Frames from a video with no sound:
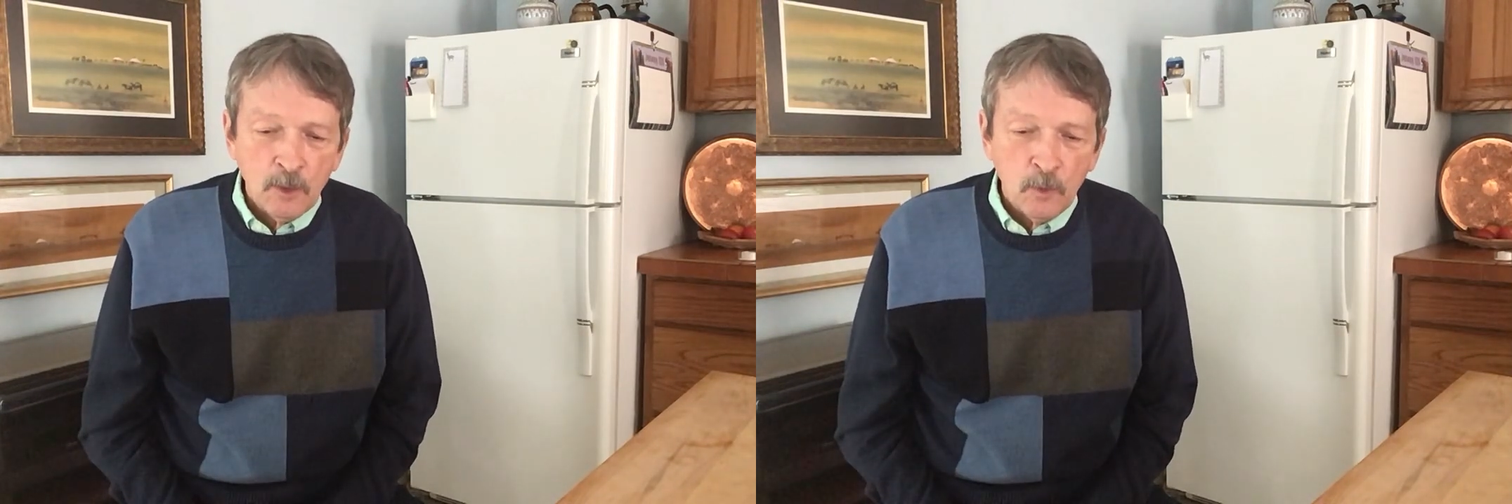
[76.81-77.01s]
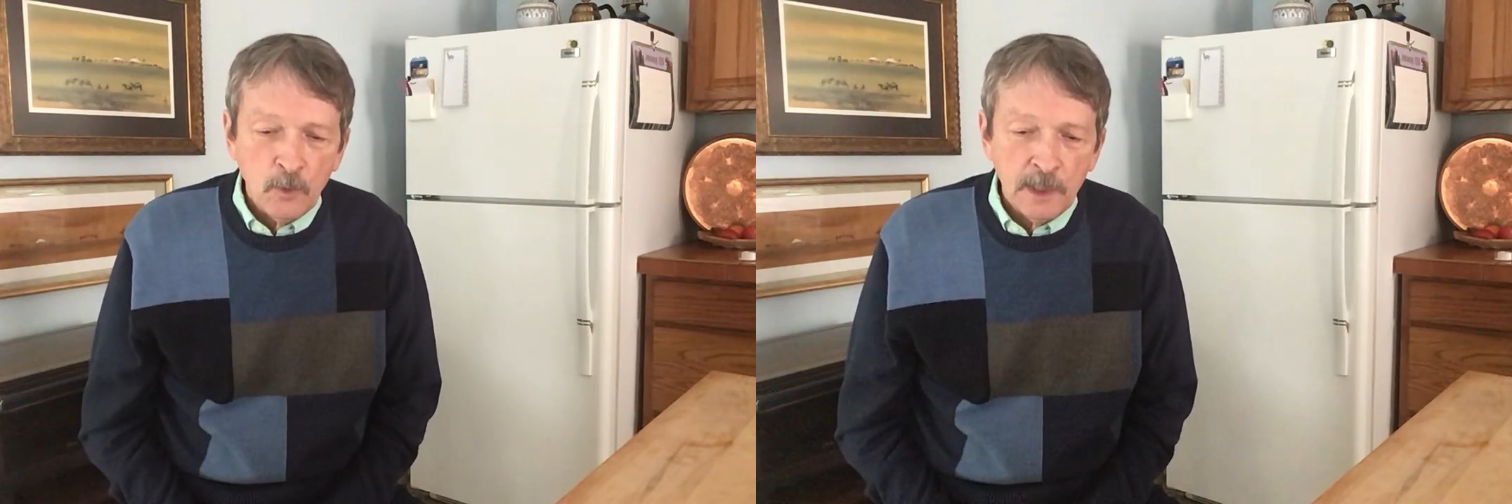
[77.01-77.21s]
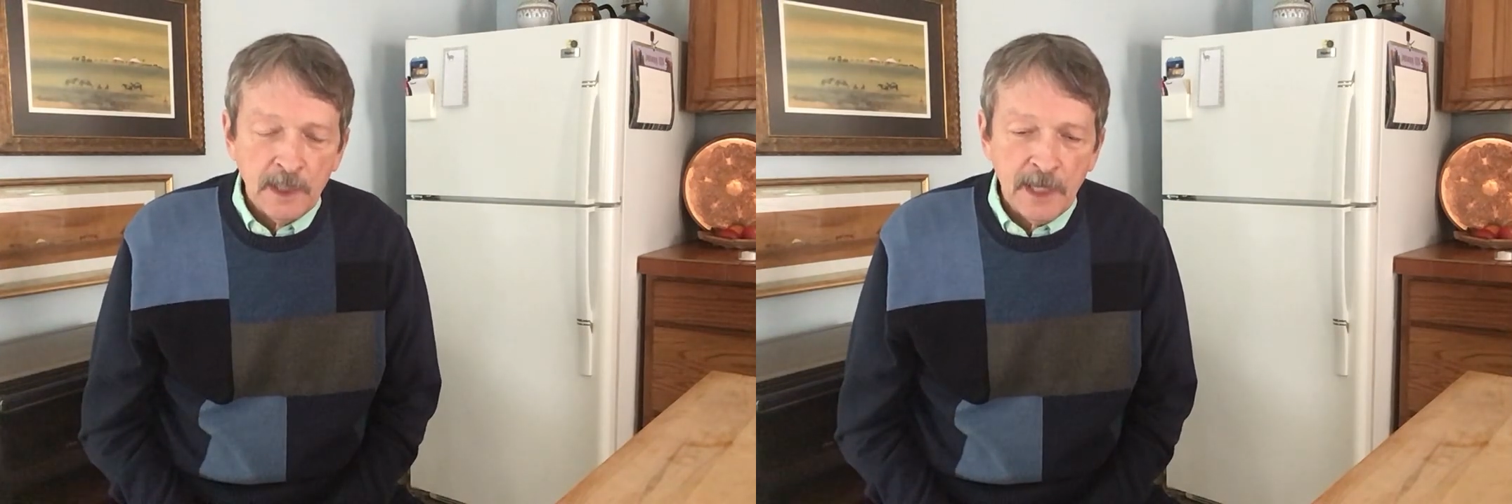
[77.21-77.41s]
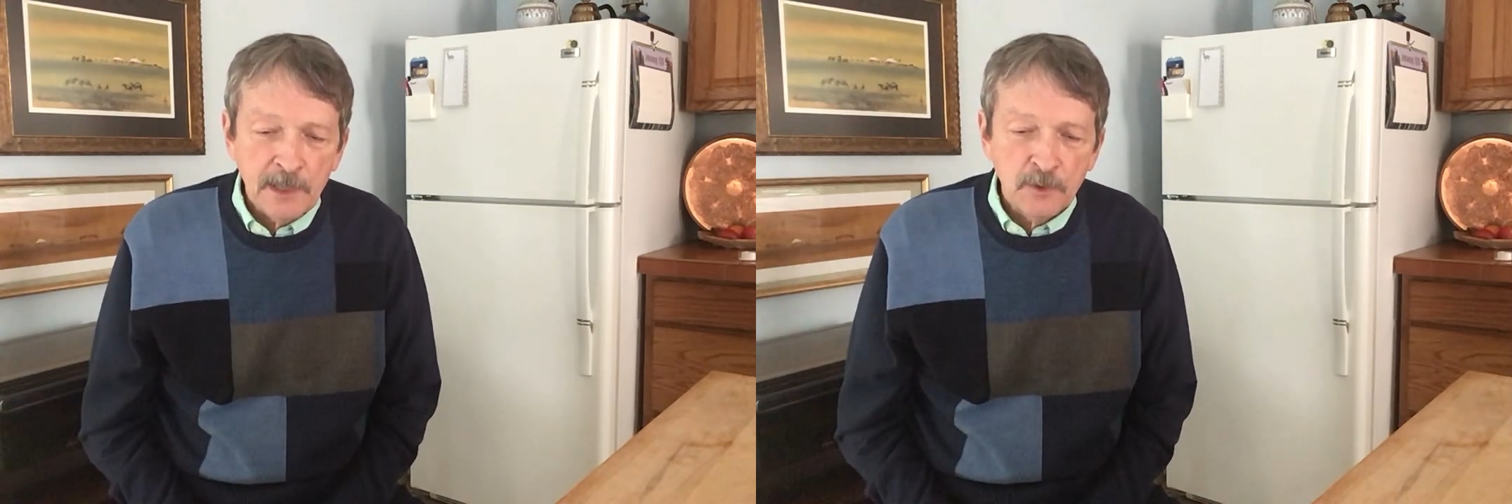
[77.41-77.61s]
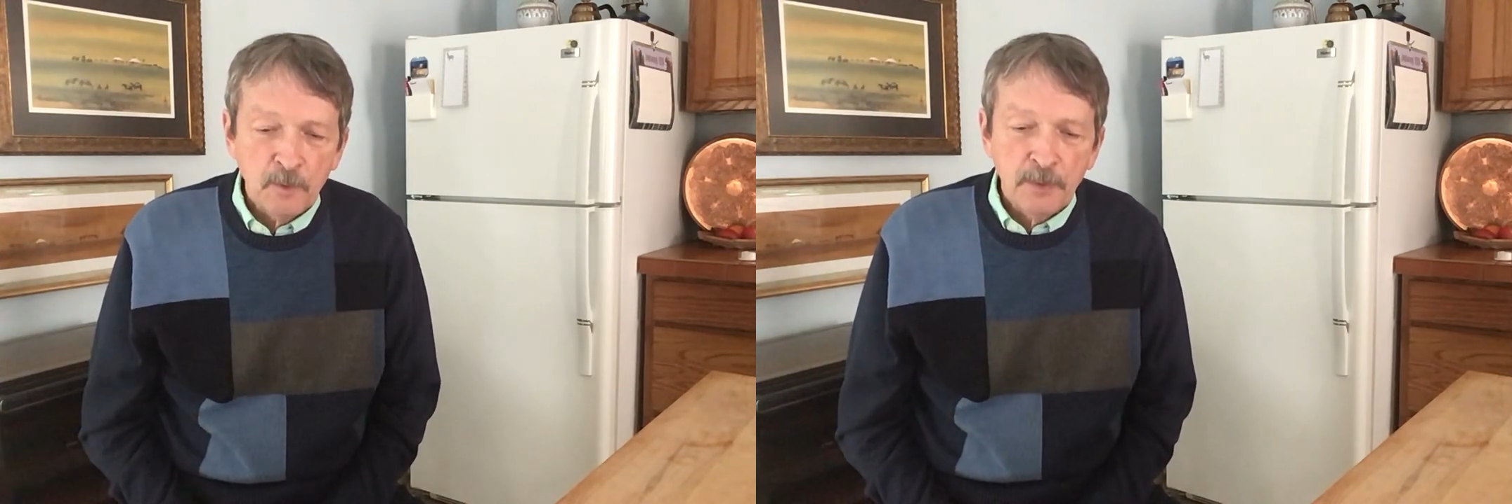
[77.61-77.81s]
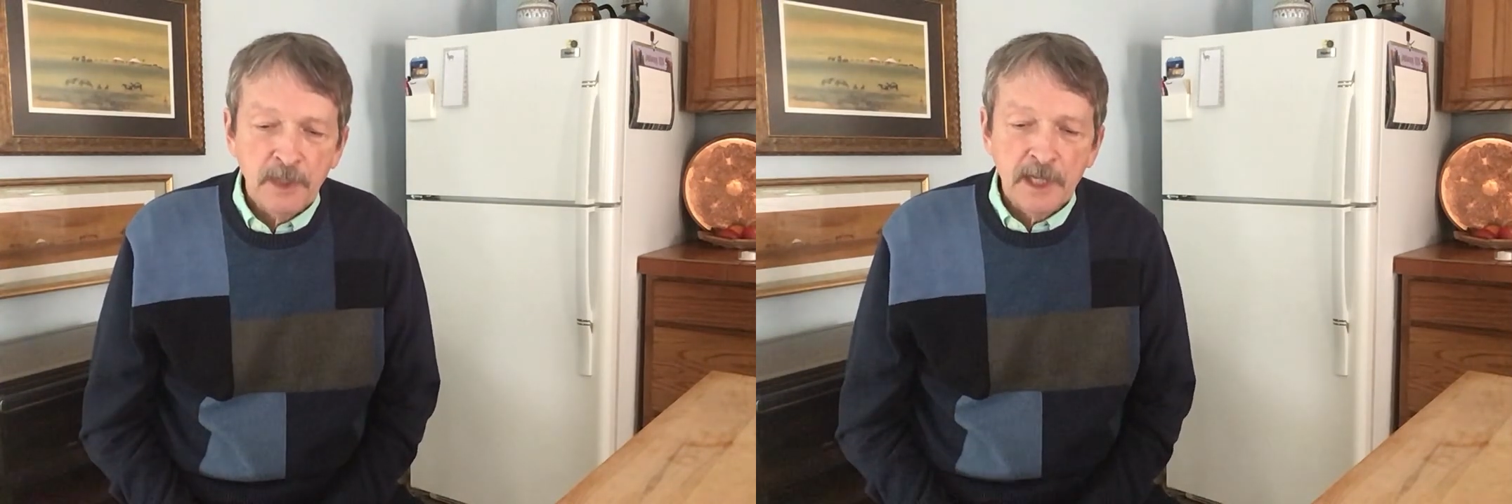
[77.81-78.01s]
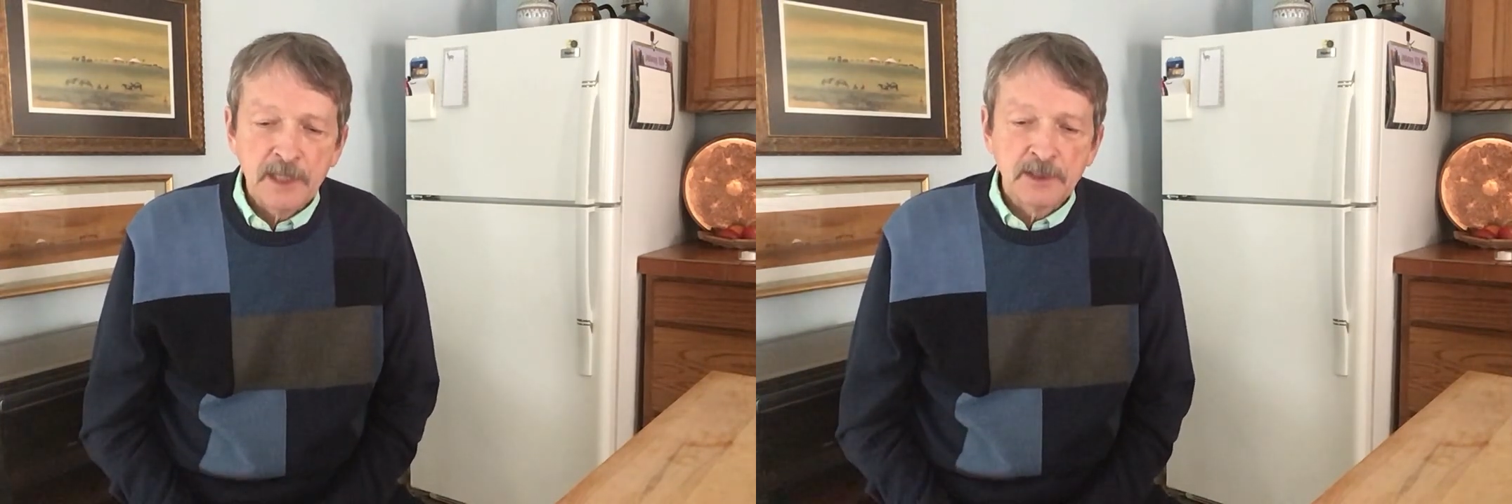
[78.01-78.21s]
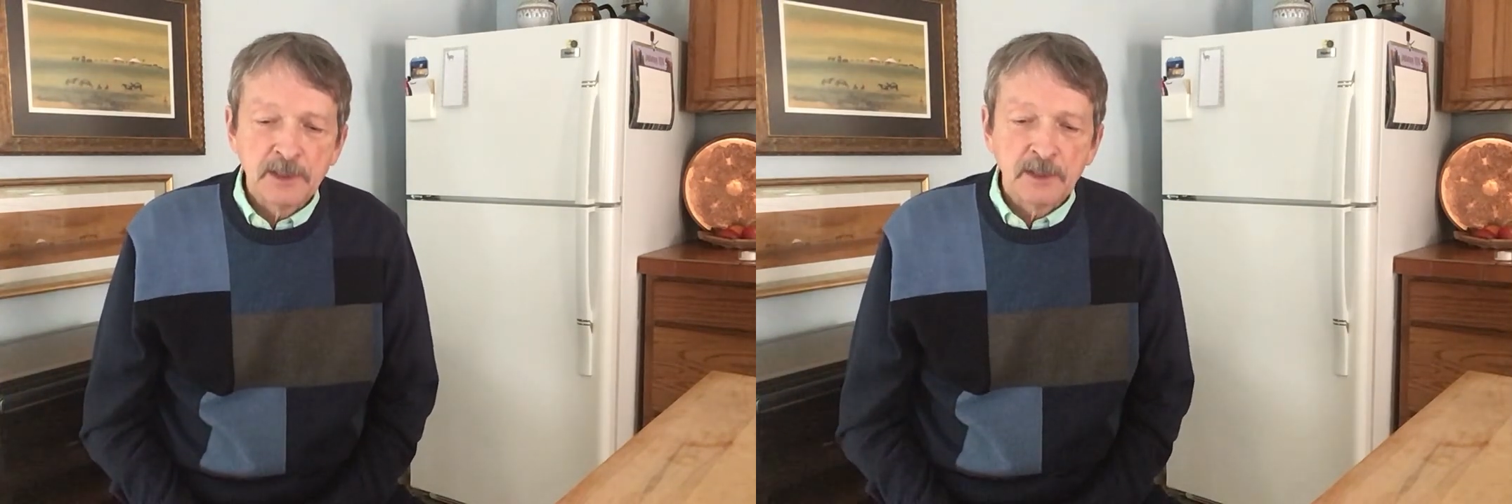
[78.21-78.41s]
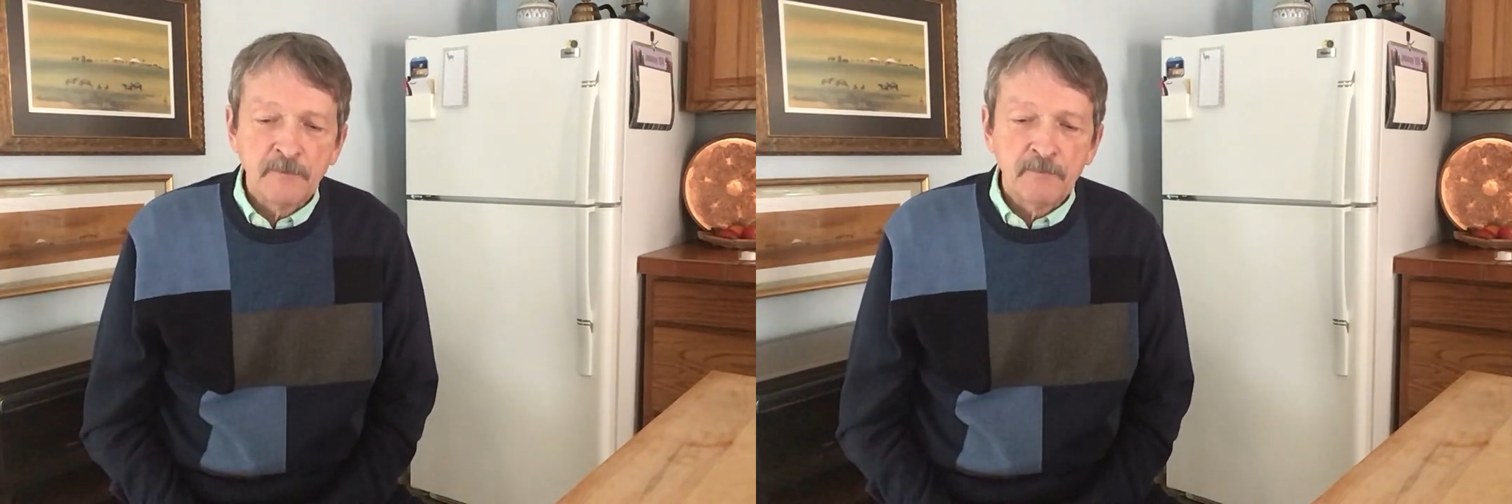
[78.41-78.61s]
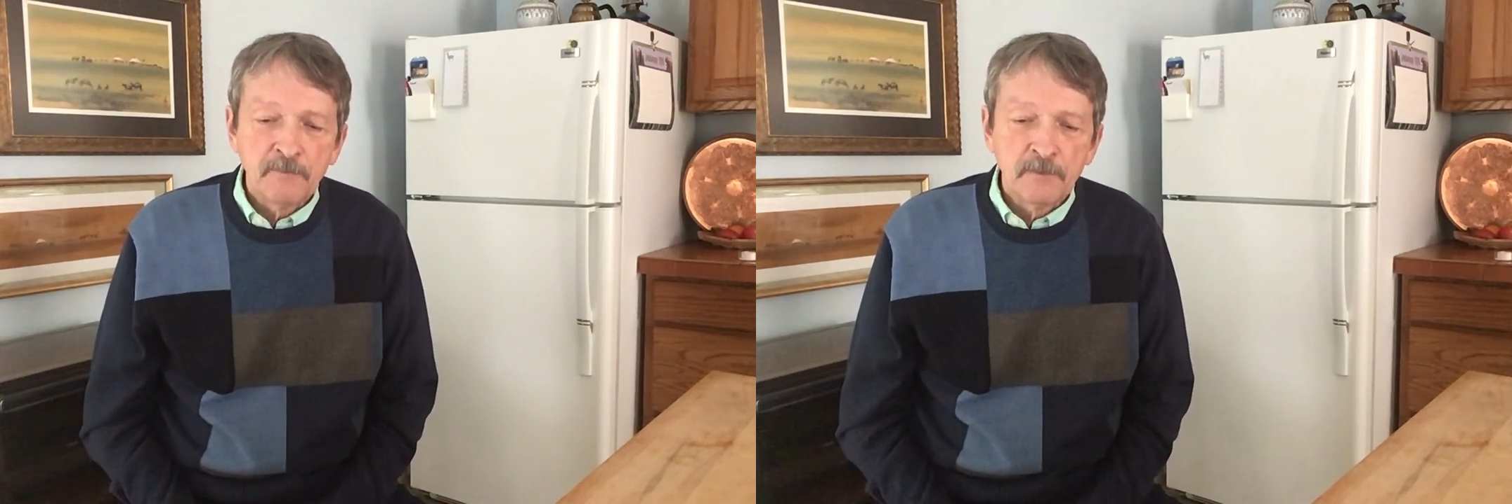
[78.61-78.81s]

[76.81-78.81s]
We had no plans of